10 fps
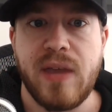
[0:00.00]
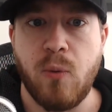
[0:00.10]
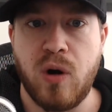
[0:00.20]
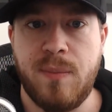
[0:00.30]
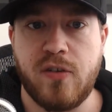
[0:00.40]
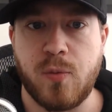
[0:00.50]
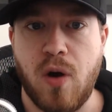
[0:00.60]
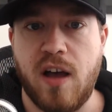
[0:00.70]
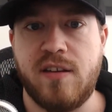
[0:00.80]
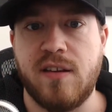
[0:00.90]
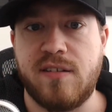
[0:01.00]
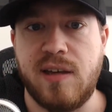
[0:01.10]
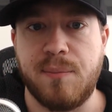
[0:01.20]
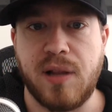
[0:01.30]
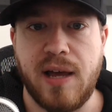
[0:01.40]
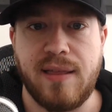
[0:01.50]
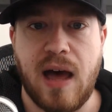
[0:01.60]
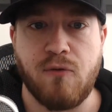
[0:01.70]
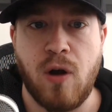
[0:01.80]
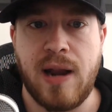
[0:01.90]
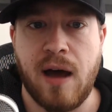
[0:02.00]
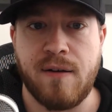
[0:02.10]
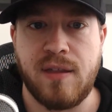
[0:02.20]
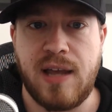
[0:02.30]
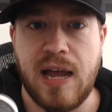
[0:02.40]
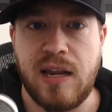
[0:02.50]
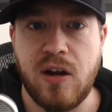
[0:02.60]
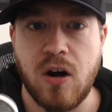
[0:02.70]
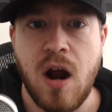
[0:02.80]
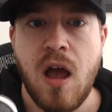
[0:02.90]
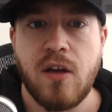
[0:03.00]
It wouldn't be surprising to see him playing that right out of the gate here.